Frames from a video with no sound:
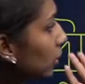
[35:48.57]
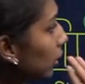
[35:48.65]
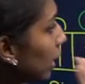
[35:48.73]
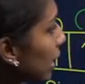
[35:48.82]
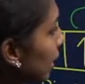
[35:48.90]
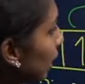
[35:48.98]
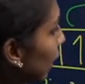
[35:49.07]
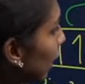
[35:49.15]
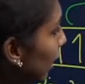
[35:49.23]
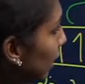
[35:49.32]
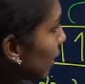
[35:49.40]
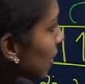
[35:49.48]
Is that
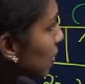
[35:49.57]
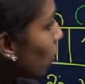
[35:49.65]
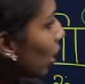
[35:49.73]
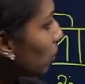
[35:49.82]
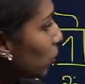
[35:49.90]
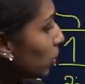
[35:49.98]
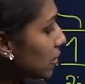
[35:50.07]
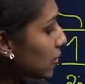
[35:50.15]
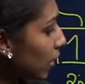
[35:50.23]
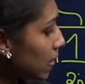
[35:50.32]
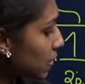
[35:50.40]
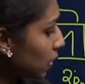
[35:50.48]
clear? This is all about the
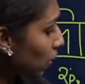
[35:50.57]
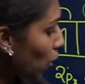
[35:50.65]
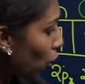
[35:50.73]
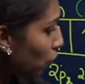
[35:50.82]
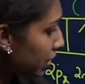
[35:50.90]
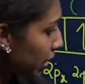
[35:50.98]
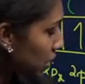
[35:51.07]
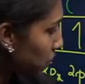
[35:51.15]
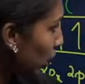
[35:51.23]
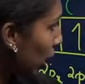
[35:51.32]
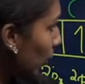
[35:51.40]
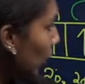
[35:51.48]
structure of CH
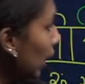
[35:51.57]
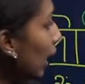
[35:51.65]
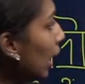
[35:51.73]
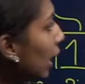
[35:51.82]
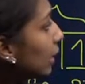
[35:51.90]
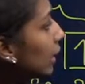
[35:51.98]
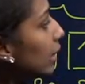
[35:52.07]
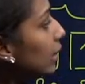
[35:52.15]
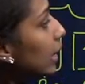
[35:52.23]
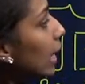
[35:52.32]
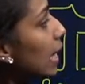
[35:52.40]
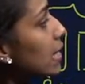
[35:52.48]
molecule. Then in the
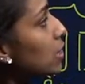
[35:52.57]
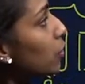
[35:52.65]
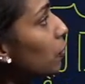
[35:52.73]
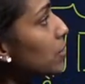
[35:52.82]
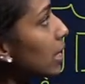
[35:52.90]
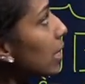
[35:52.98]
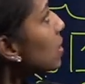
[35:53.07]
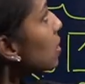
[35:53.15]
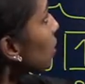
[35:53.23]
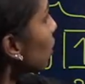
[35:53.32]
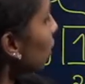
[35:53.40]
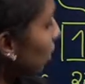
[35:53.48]
case of
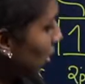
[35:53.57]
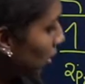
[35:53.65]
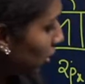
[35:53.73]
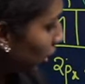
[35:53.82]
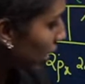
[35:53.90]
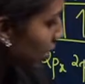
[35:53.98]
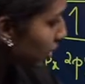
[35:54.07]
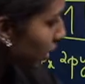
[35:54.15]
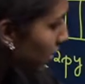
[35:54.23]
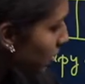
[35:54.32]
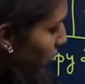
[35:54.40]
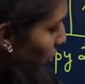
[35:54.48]

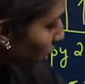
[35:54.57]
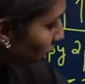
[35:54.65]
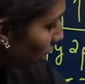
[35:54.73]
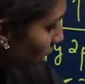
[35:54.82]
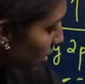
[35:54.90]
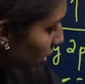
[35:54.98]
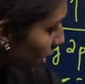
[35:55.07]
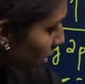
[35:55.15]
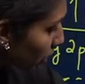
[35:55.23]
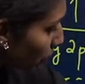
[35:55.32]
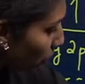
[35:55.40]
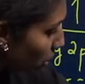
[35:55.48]
CH2 and CH
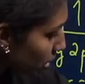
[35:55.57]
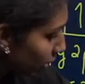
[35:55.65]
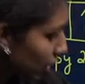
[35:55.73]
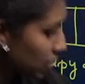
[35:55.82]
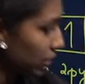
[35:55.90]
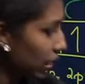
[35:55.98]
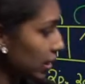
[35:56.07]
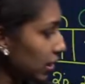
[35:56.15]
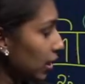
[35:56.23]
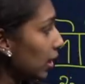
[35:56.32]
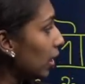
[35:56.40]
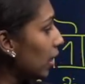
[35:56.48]
triple bond CH, right?
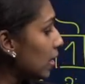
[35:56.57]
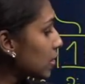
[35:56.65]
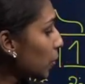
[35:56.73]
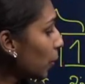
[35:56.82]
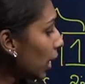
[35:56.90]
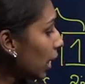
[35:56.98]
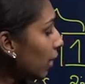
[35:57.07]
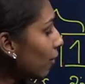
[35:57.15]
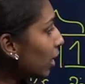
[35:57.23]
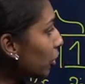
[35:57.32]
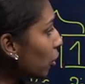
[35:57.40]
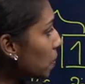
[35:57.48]
So here
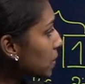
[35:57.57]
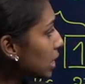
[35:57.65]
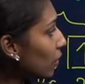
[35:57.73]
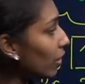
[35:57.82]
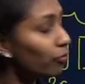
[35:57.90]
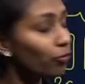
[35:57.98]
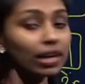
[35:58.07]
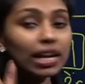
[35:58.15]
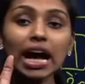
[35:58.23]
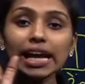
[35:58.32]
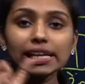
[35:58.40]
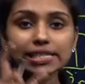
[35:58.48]
what you are observing, one
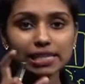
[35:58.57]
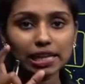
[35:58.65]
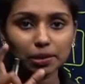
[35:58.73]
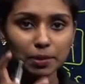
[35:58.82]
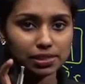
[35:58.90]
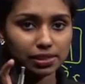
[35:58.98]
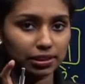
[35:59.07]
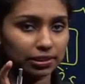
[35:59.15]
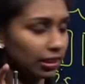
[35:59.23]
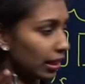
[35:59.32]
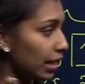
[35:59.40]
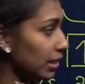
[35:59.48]
hydrogen atom is
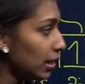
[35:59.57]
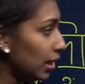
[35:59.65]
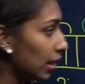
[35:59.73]
there, right?